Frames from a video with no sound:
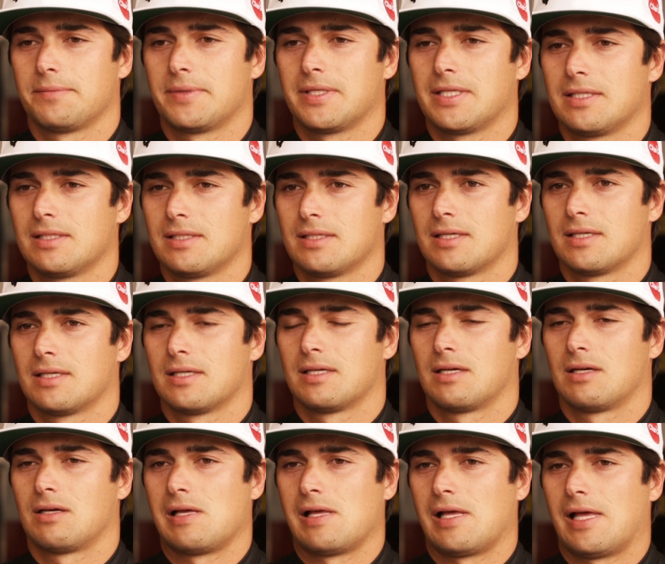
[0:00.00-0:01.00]
I mean,
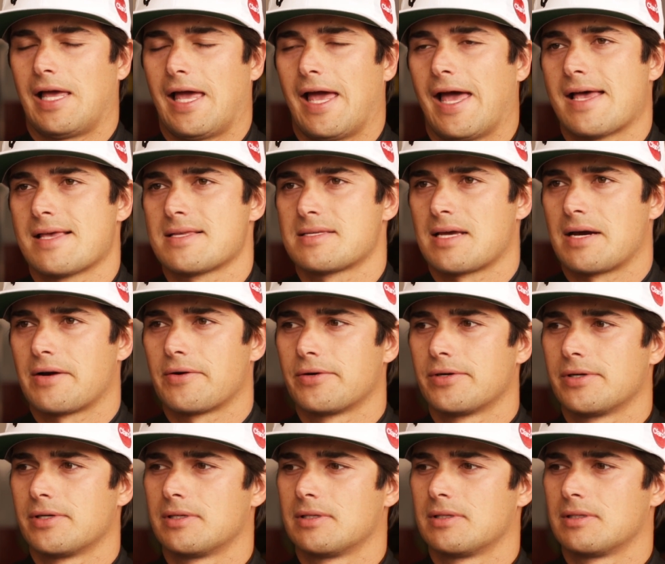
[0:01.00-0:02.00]
uh, as
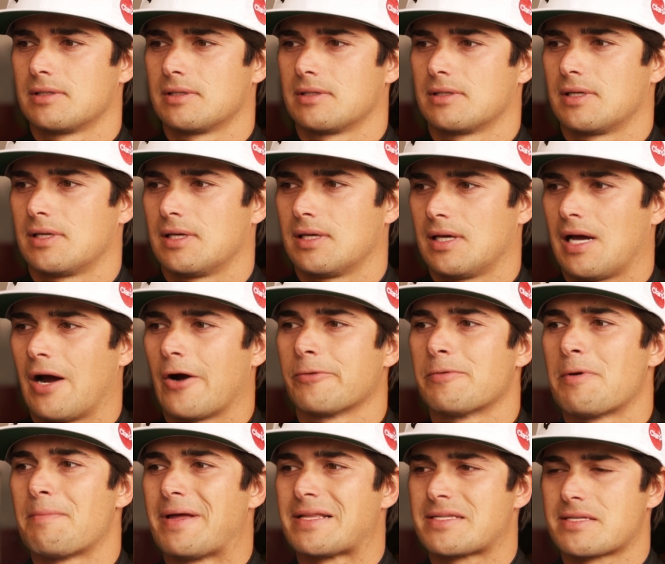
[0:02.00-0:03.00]
our
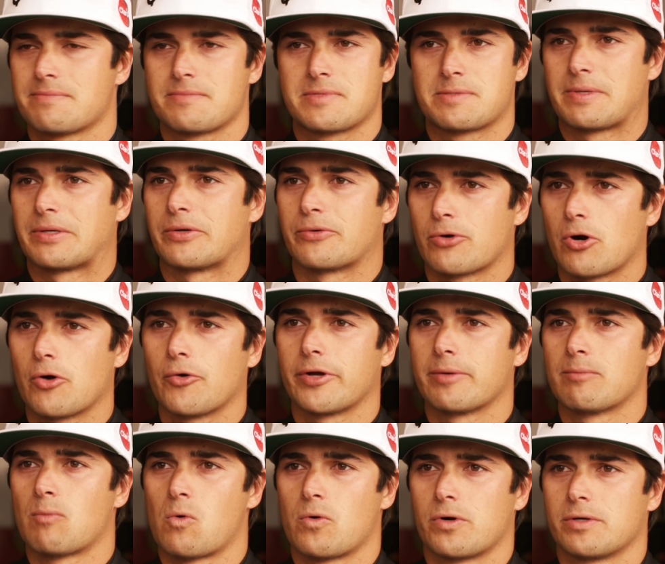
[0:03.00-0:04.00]
our momentum has been
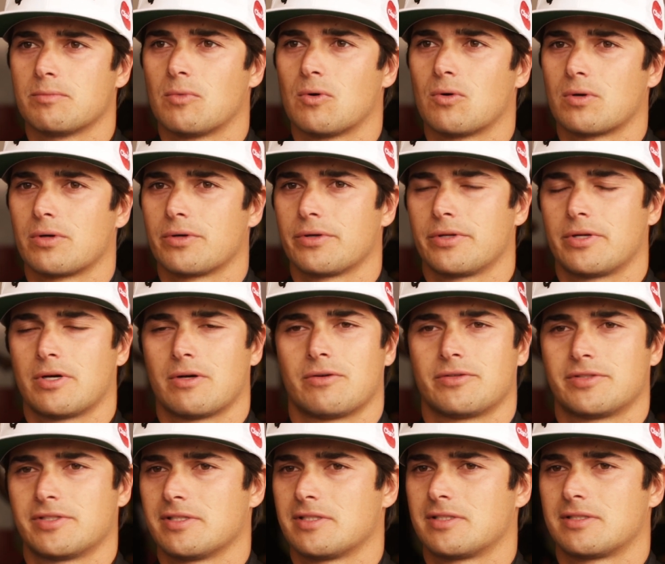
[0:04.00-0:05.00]
growing more and more, you
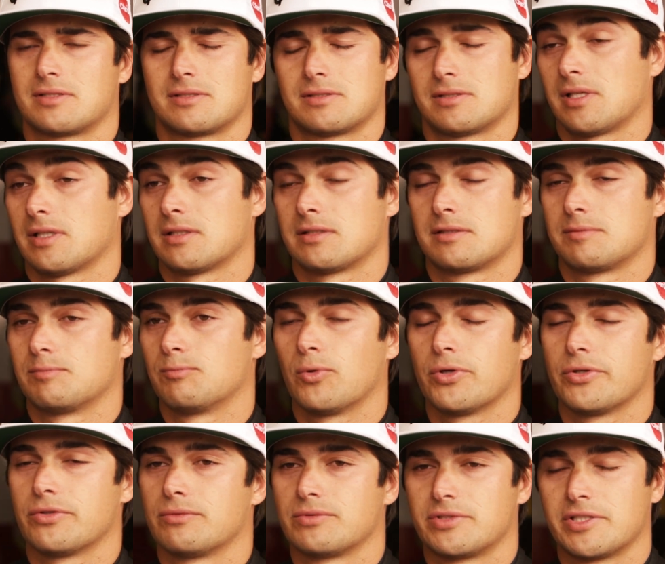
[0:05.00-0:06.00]
know, since since
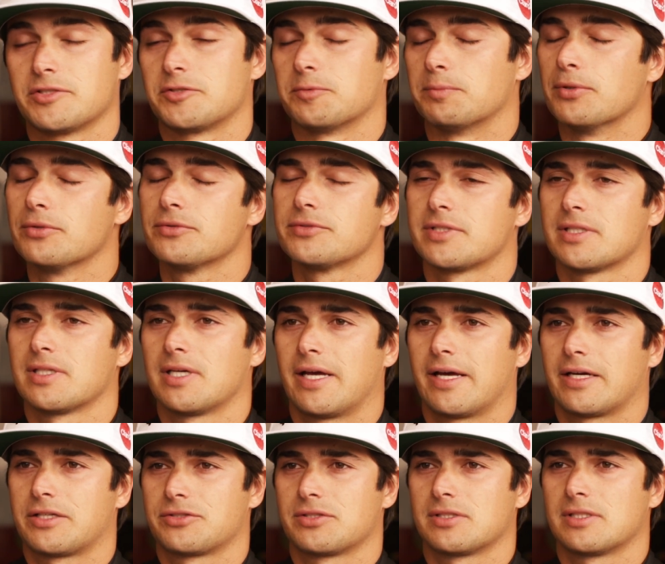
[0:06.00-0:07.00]
since Punta
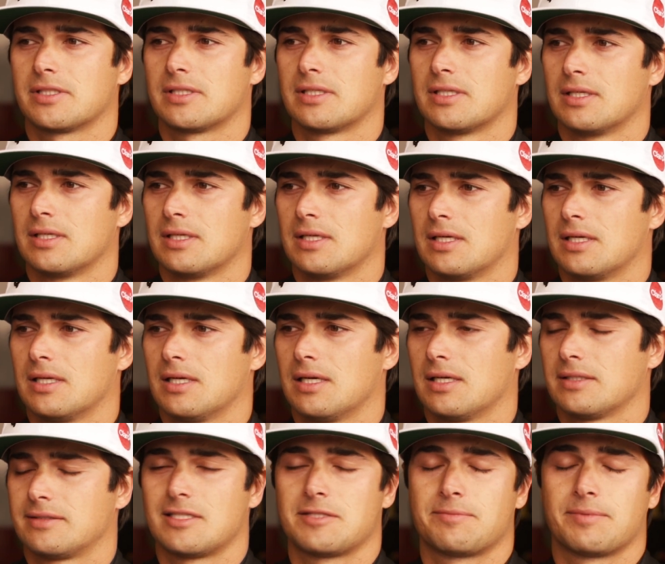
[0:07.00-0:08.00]
actually,
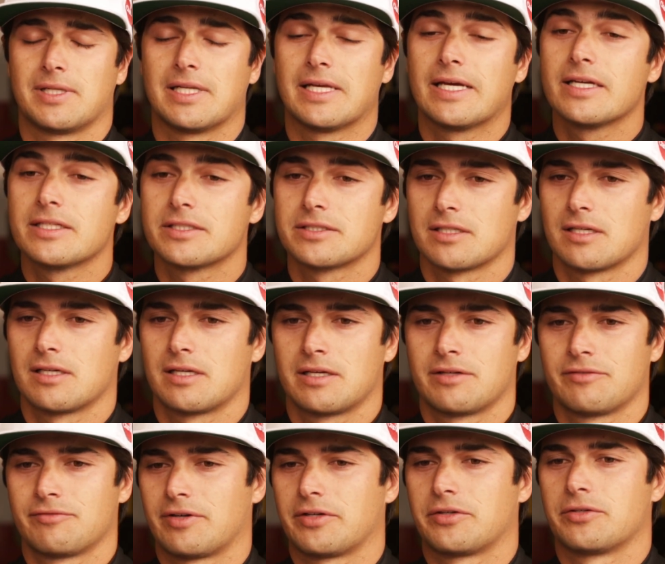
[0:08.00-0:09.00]
uh, since
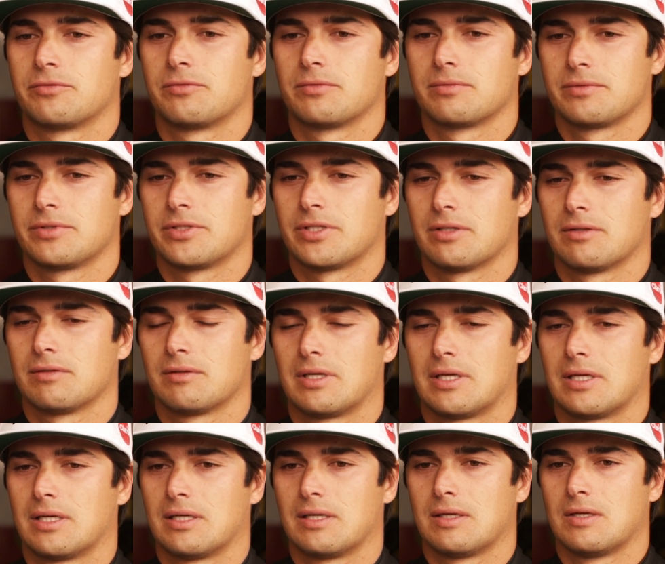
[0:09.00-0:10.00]
Malaysia, if I could, you know,
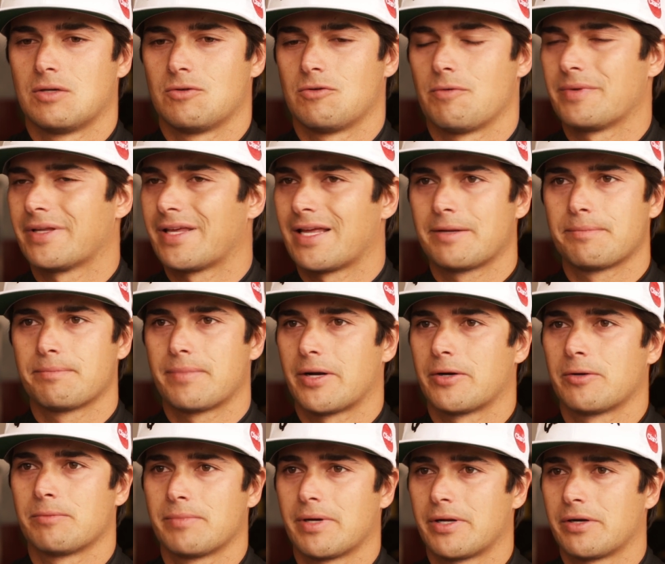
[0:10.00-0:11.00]
uh, we've been getting
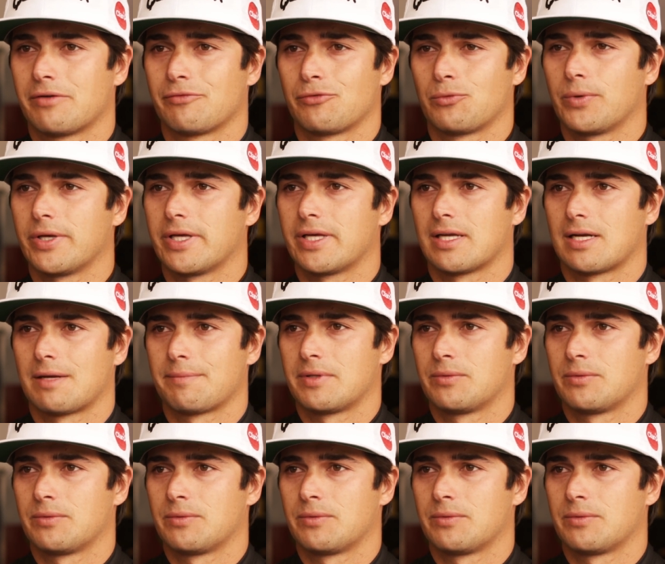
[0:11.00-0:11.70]
better and better every weekend.